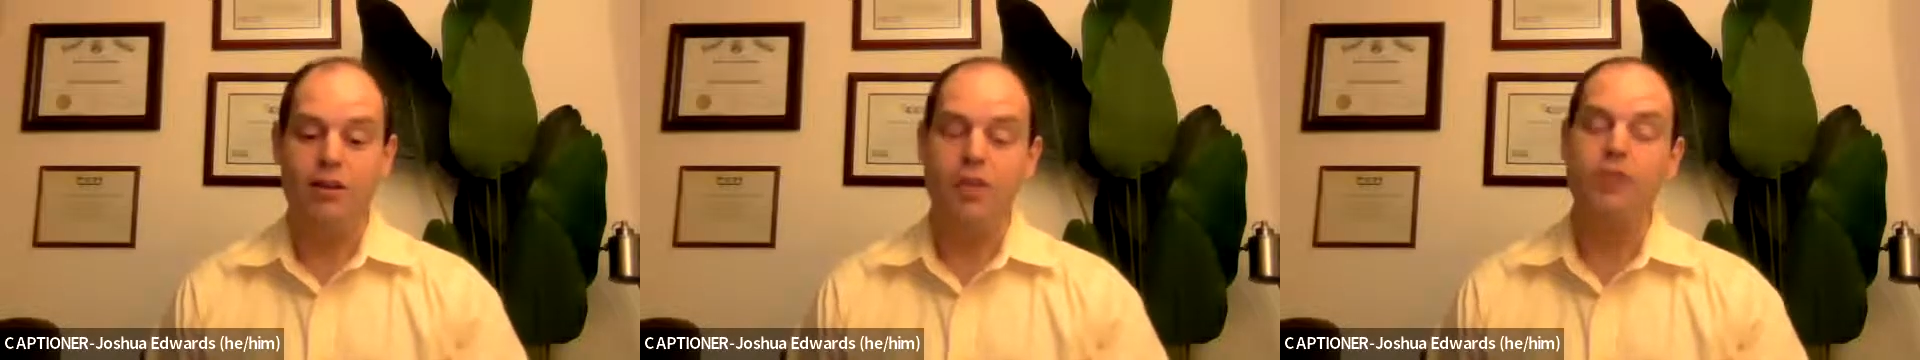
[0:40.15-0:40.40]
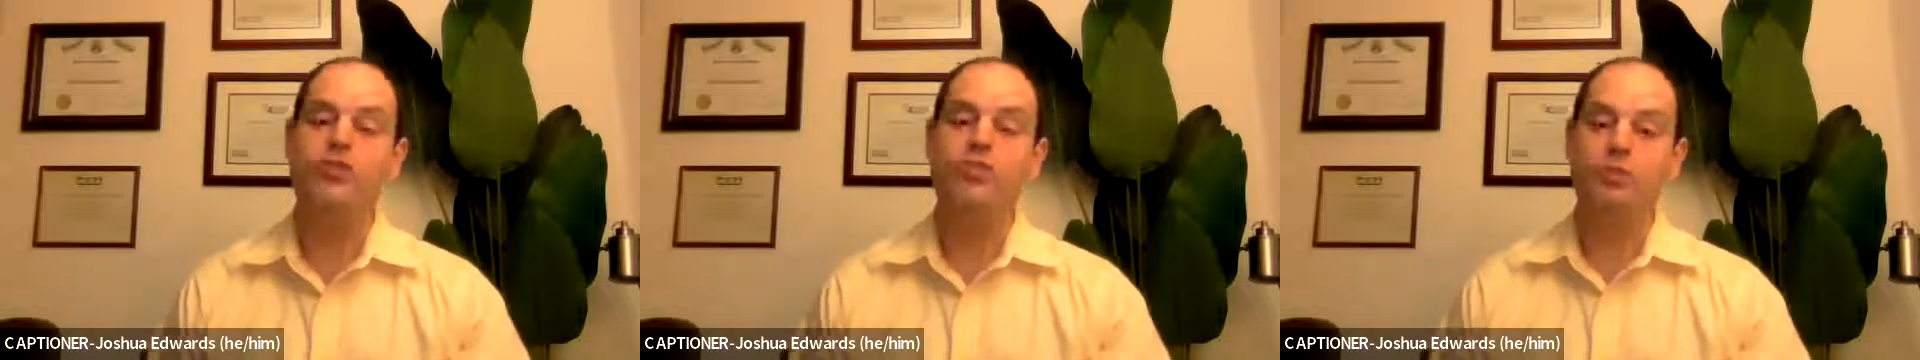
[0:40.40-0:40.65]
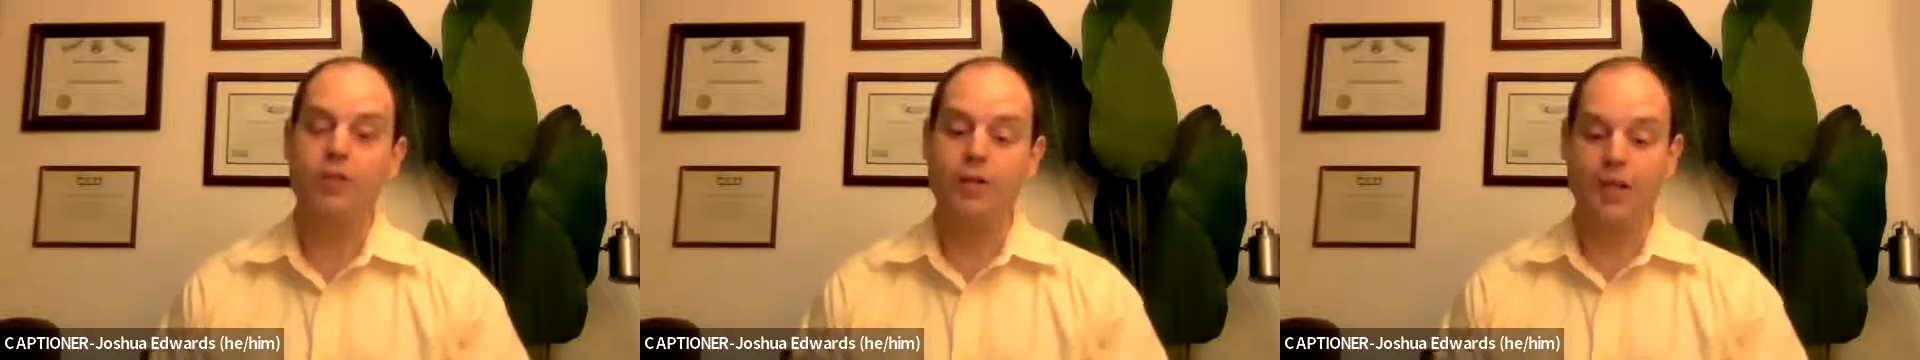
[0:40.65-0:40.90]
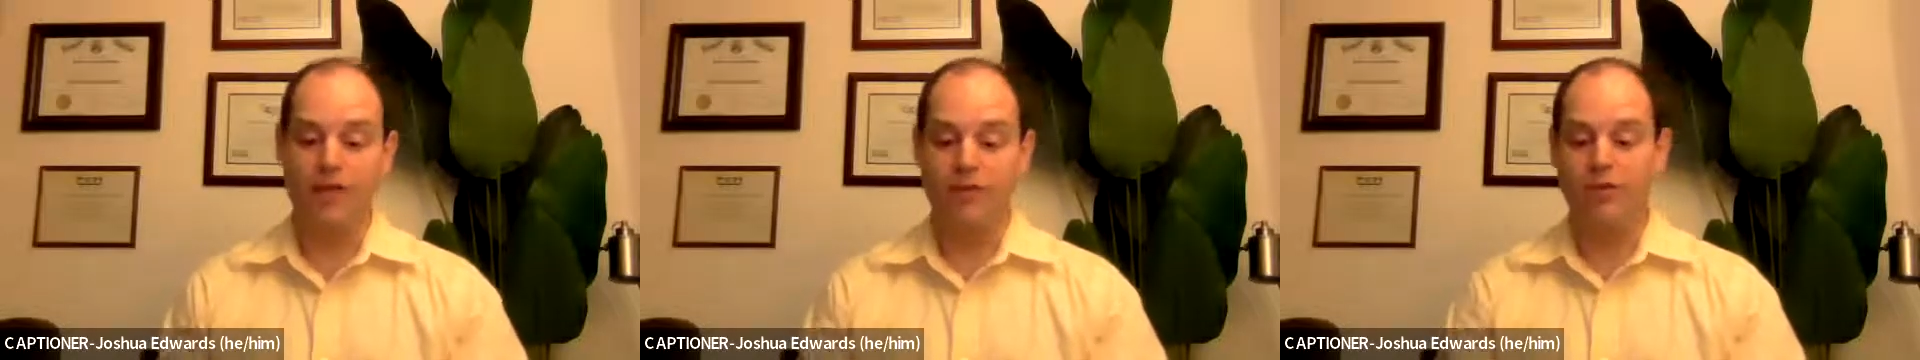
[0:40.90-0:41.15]
a
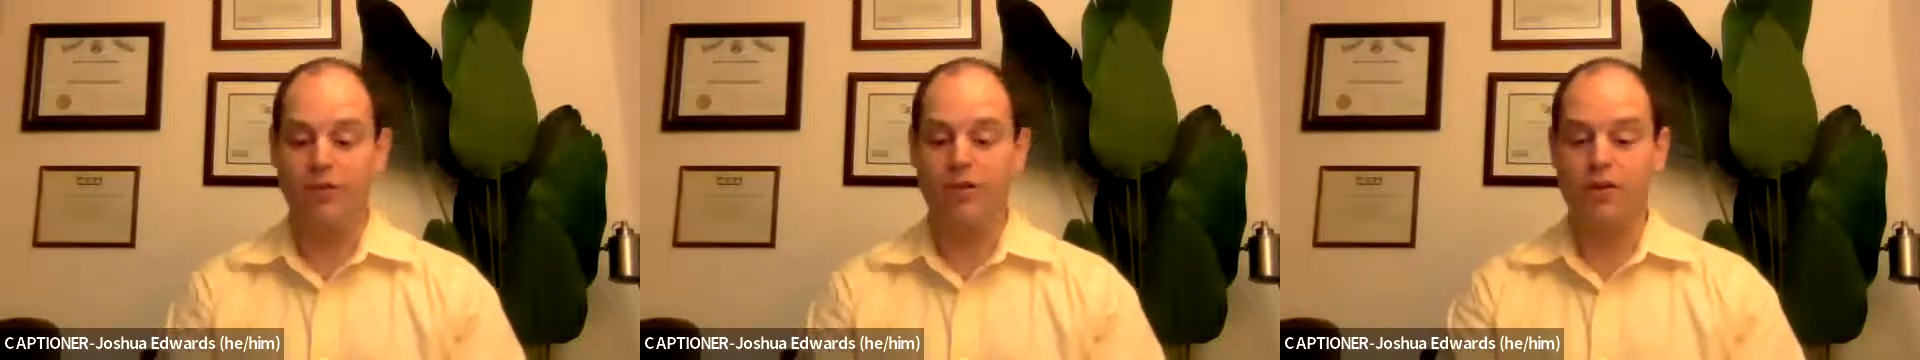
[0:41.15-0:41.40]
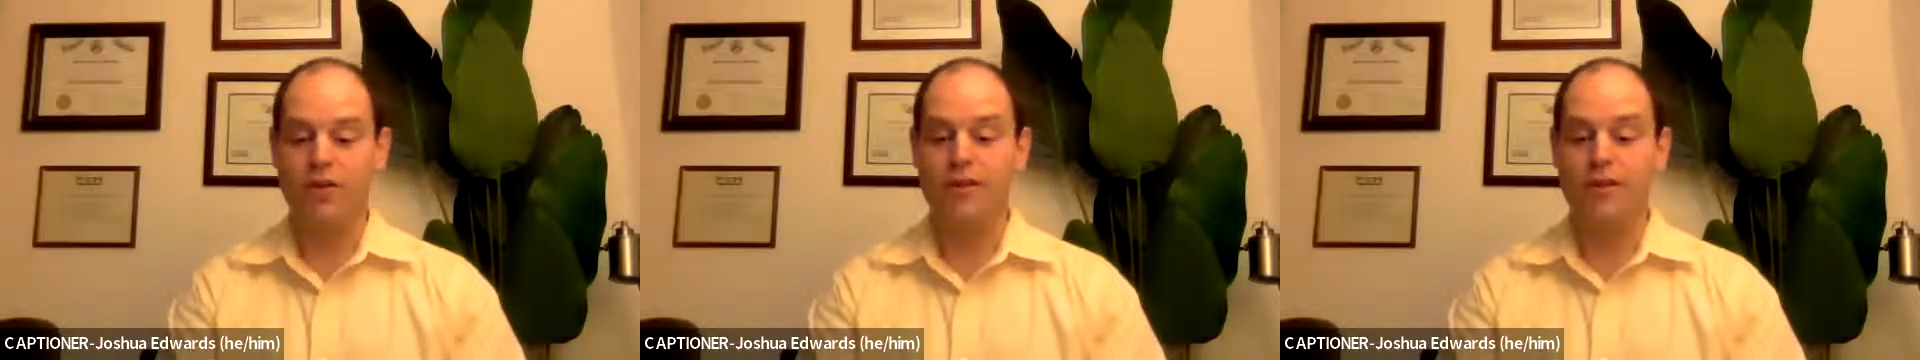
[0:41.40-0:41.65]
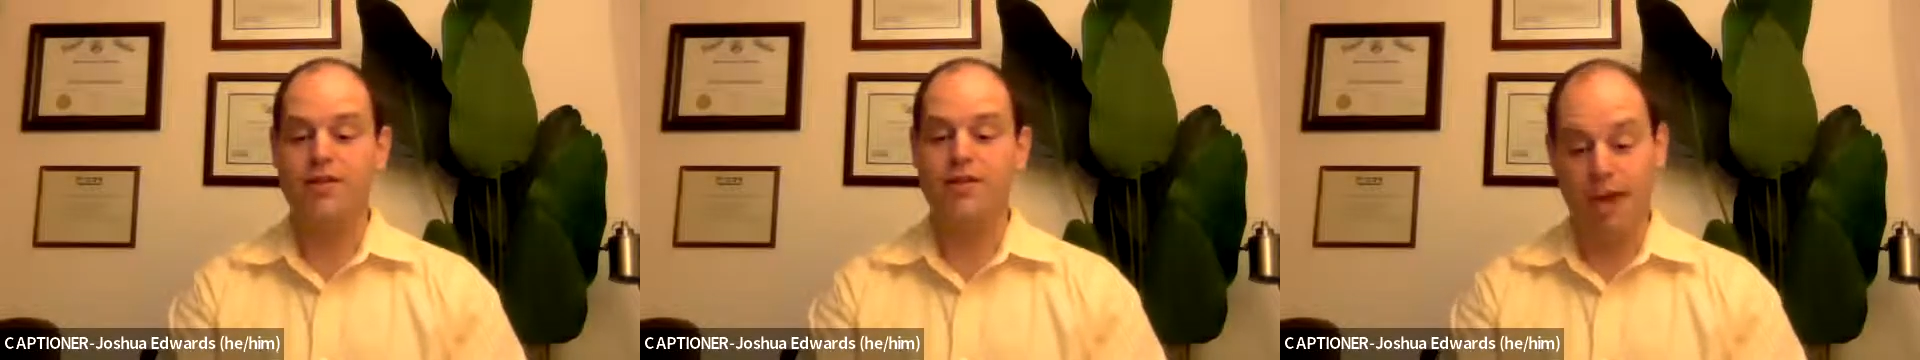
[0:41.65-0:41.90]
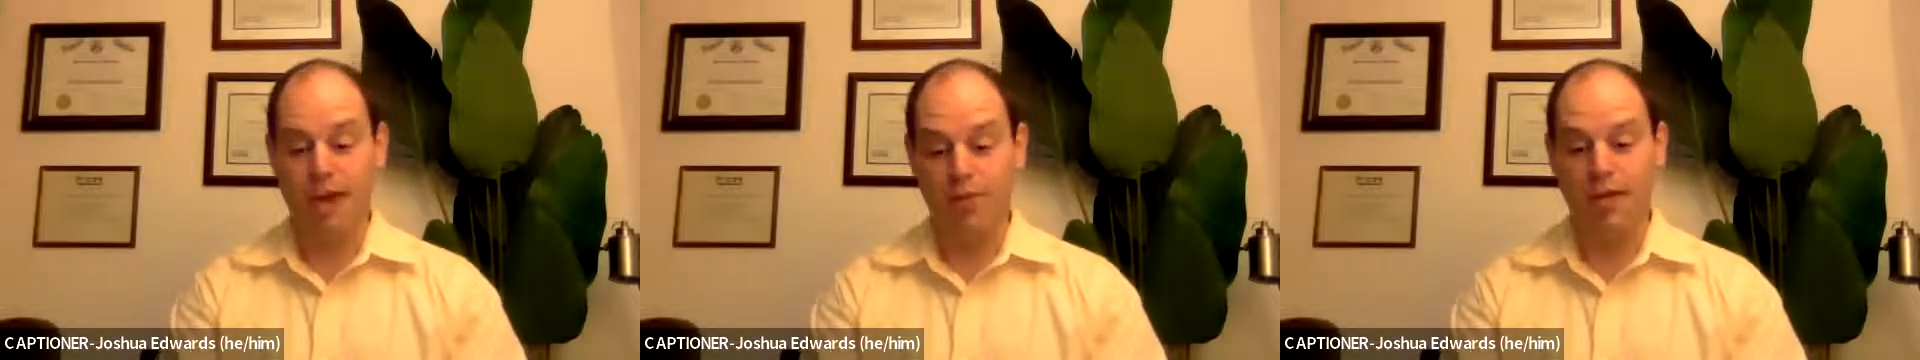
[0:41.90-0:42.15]
concerted effort that is
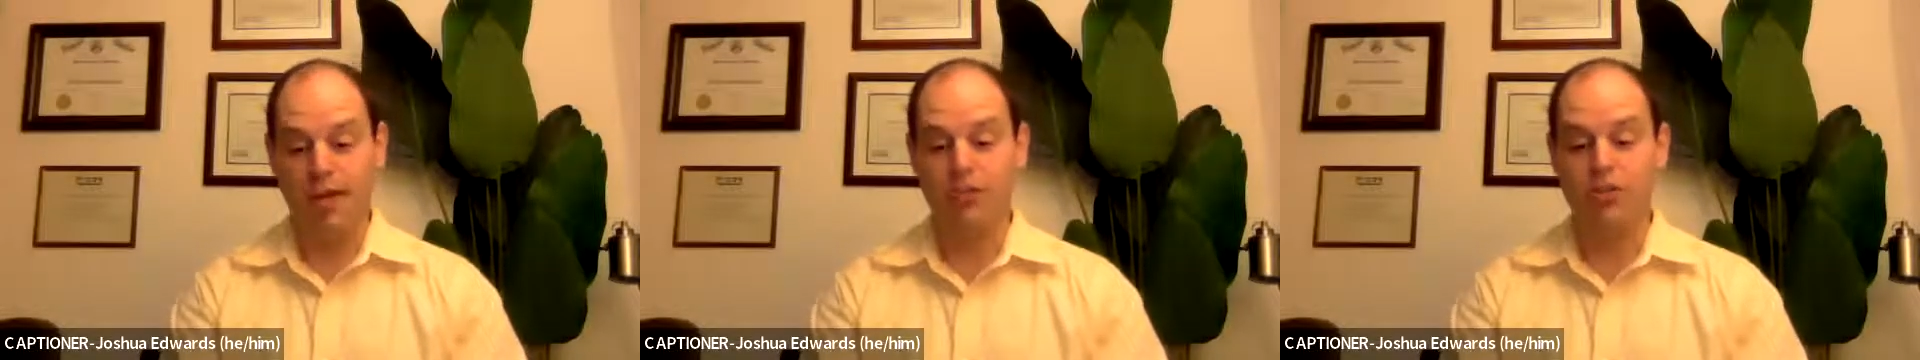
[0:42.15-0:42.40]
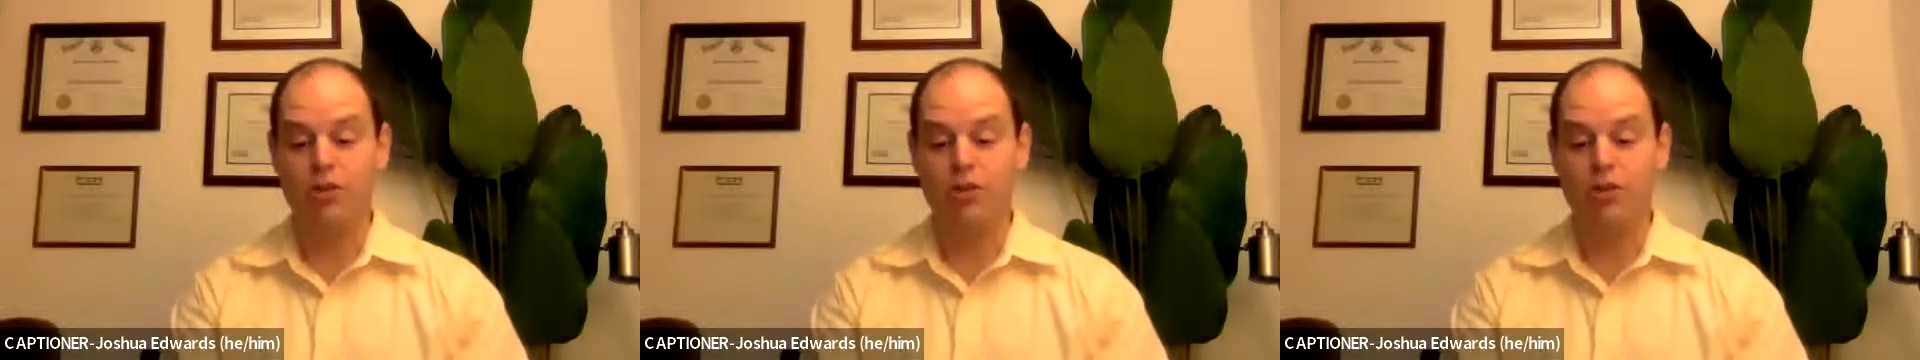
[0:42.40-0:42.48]
happening